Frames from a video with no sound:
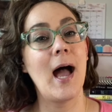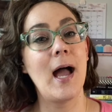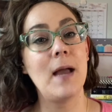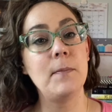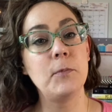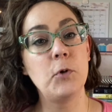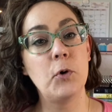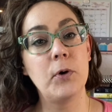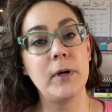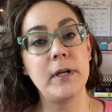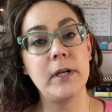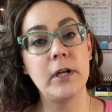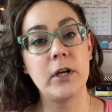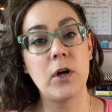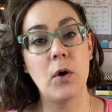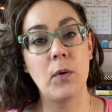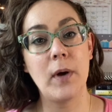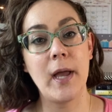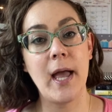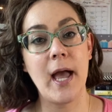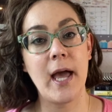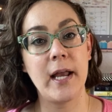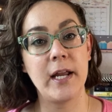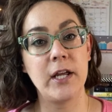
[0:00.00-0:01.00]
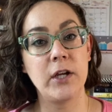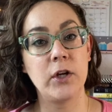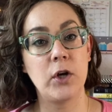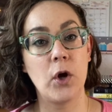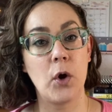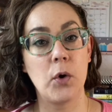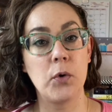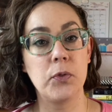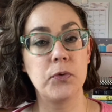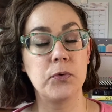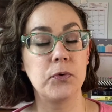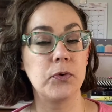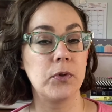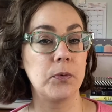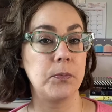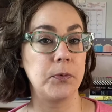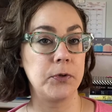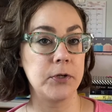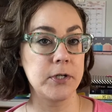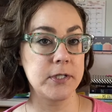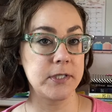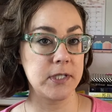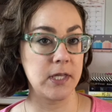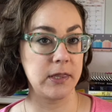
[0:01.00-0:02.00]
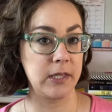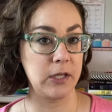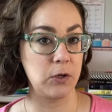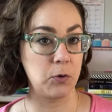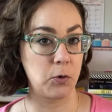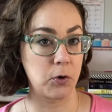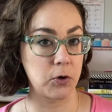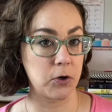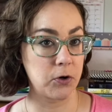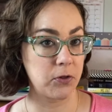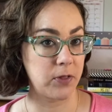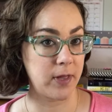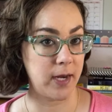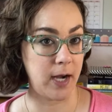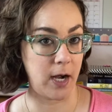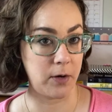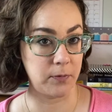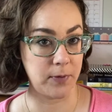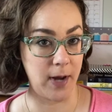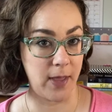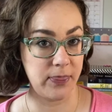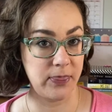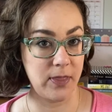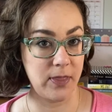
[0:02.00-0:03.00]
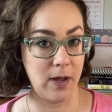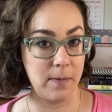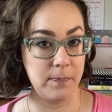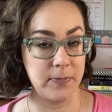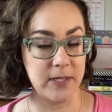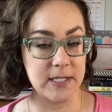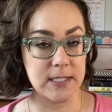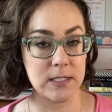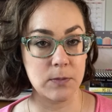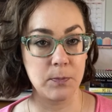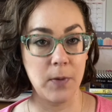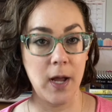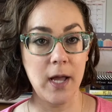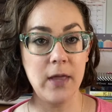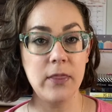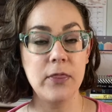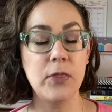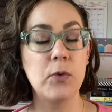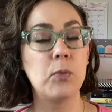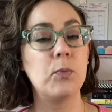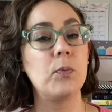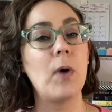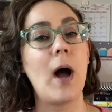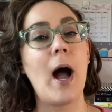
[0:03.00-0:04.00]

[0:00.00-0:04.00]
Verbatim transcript: I'm going to go ahead and go through the books in the order that I read them this month.